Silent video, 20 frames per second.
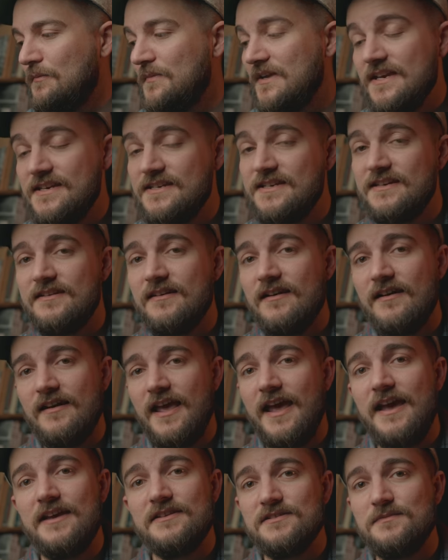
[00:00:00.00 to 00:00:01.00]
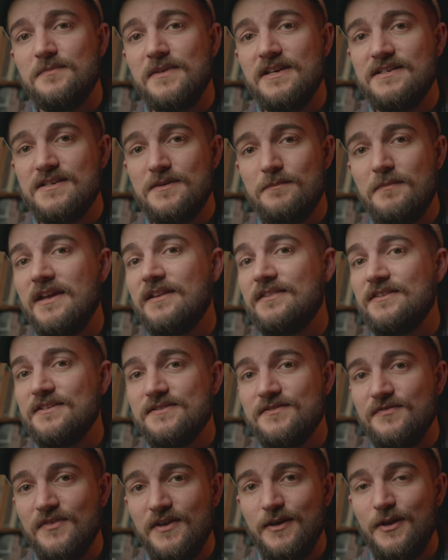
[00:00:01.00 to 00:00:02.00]
He did not ask me to make
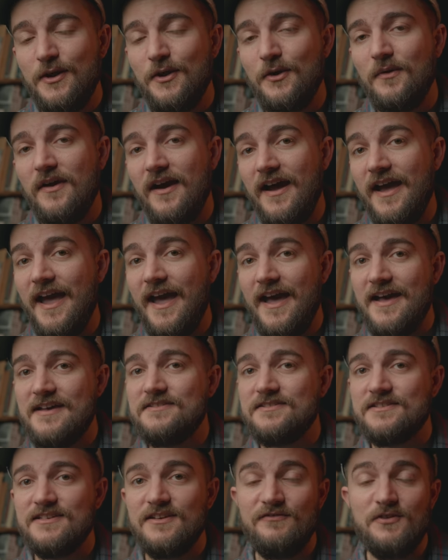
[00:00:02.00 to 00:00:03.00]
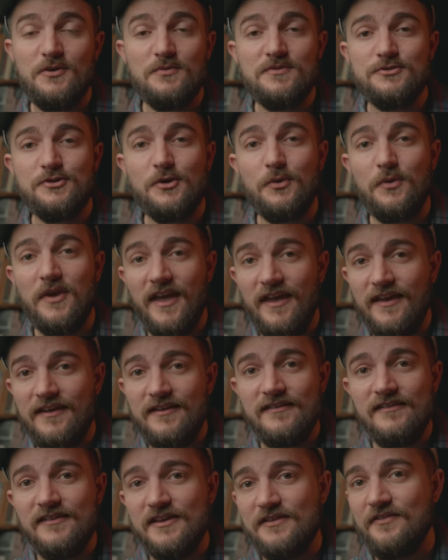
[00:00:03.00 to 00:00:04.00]
this video. I asked if it was
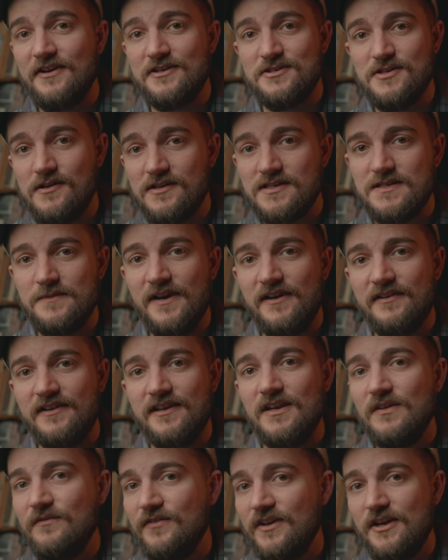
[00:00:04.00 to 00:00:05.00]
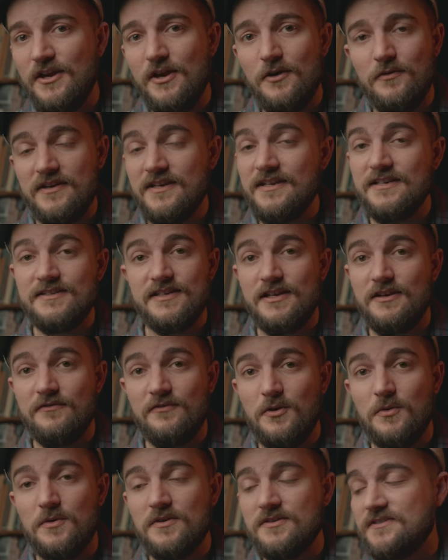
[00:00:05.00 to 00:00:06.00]
okay if I talked about it in a video, and he said,
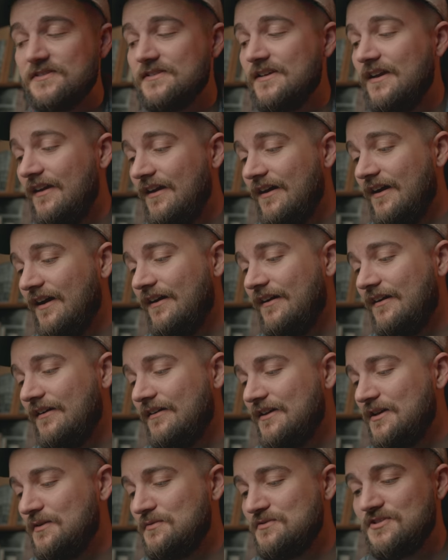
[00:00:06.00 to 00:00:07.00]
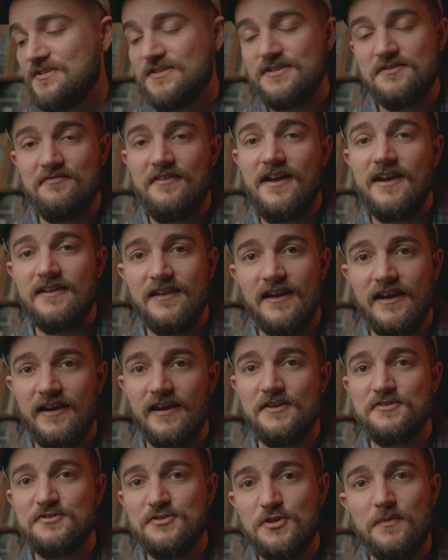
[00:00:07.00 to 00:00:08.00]
of course. It was just the fact that I
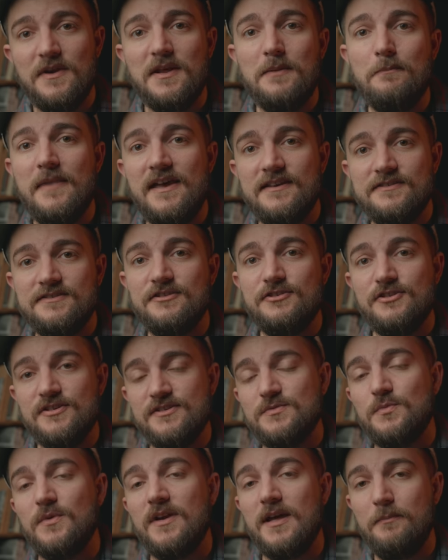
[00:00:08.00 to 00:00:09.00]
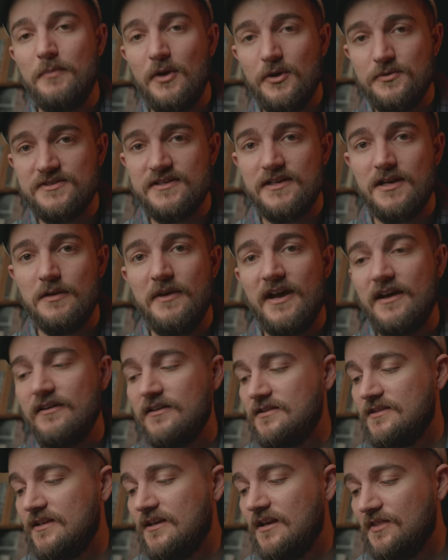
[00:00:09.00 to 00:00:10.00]
got so many messages when I posted about
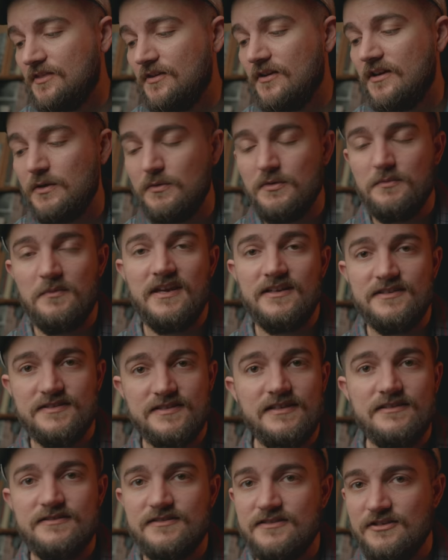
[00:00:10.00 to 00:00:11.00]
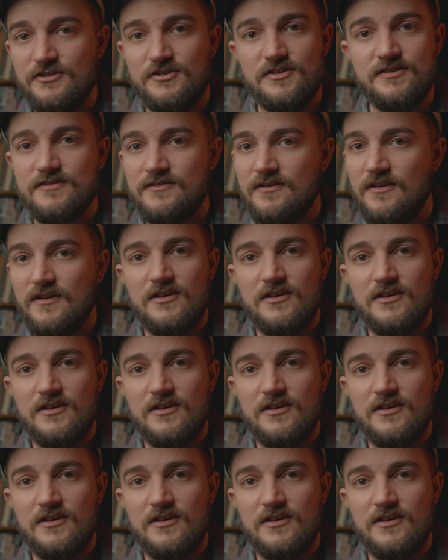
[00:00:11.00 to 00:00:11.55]
it that I thought it would make sense to just